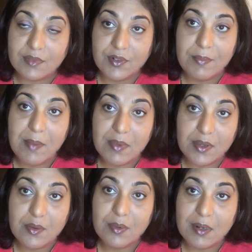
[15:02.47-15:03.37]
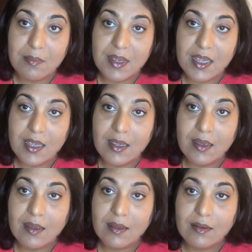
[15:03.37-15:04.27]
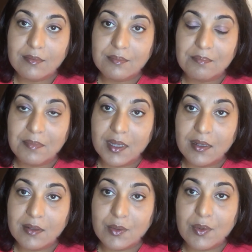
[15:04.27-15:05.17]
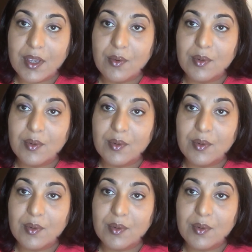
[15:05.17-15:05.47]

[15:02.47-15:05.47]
Remember, you will be cooking